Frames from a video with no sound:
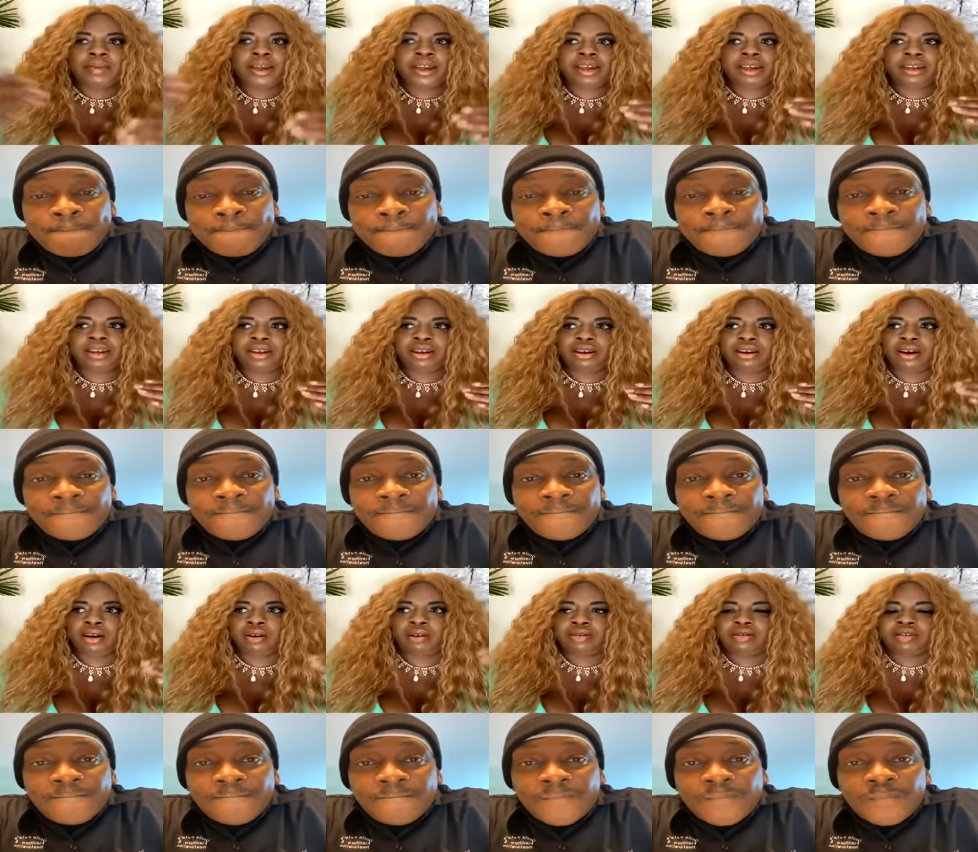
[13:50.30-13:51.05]
Speaker 1: you know,
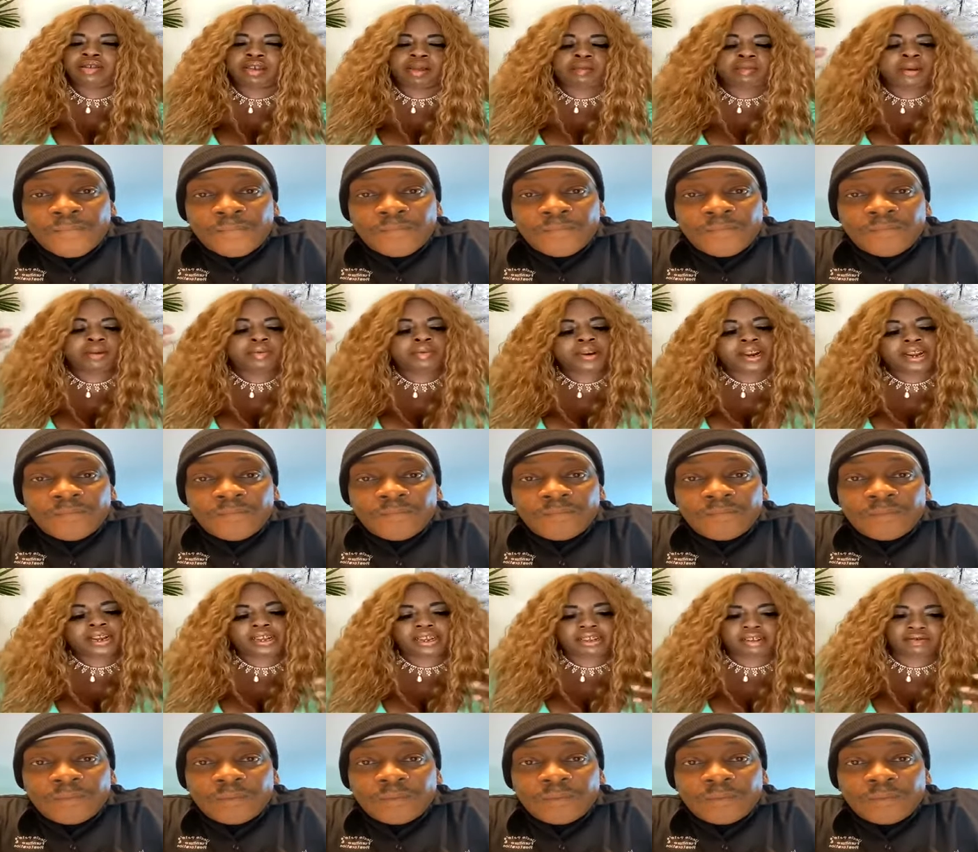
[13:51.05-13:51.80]
some people they
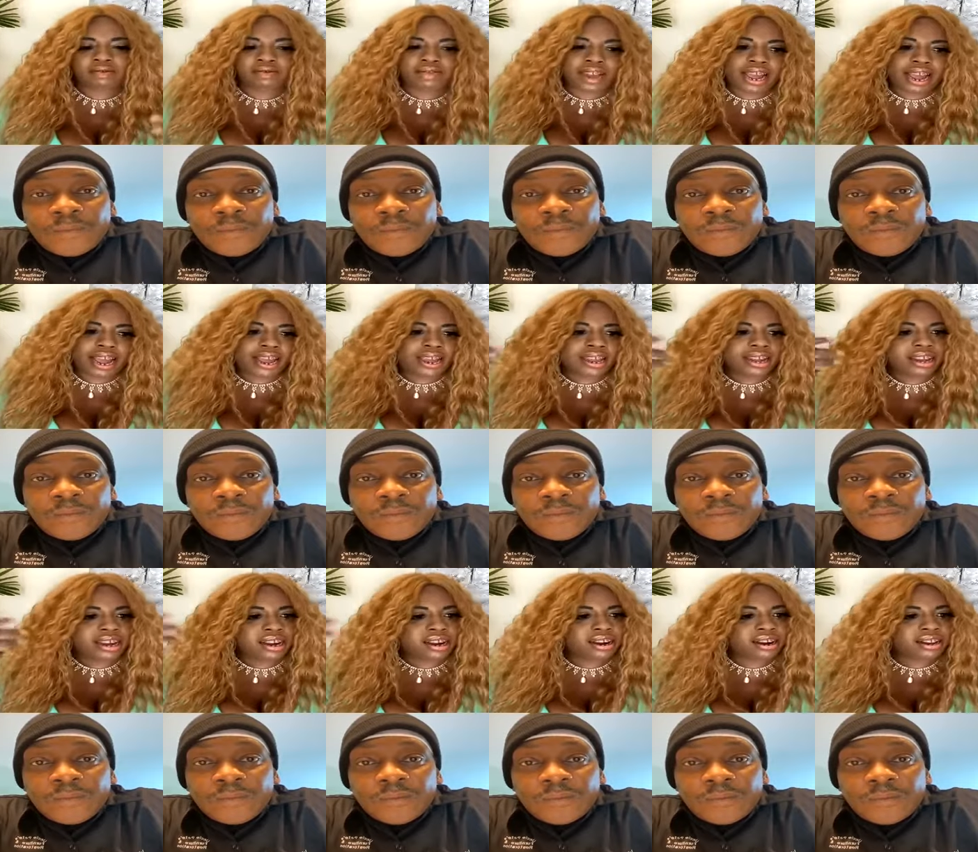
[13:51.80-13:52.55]
just fly here
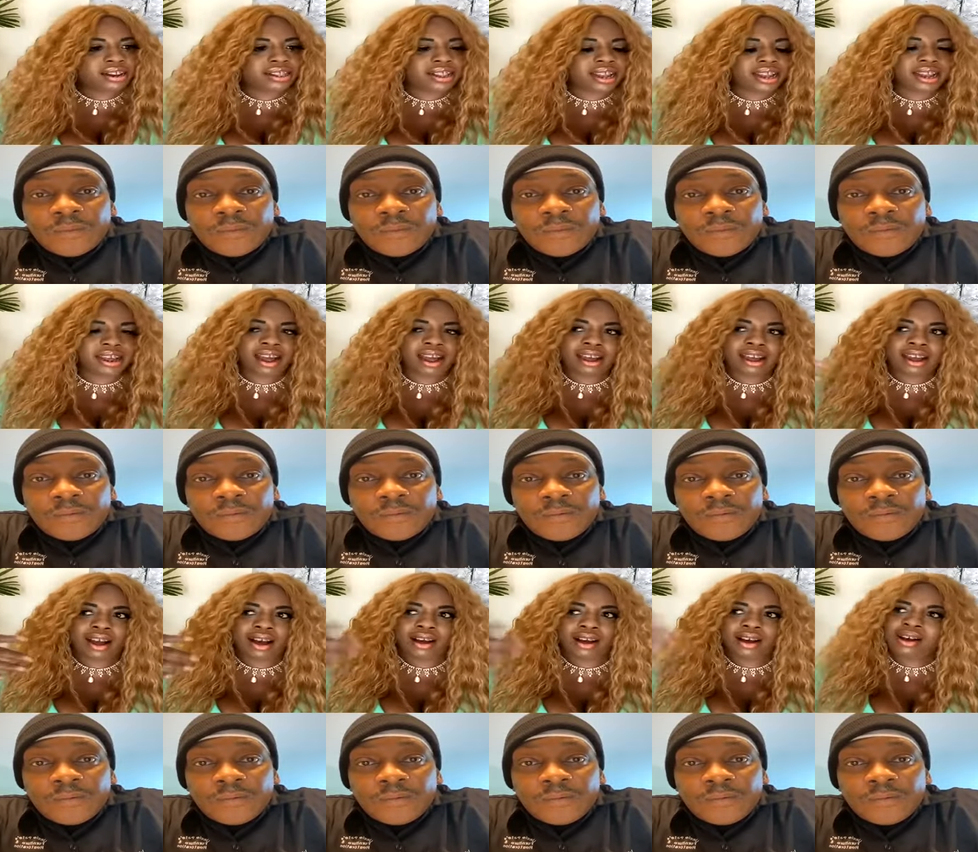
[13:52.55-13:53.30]
and think like, oh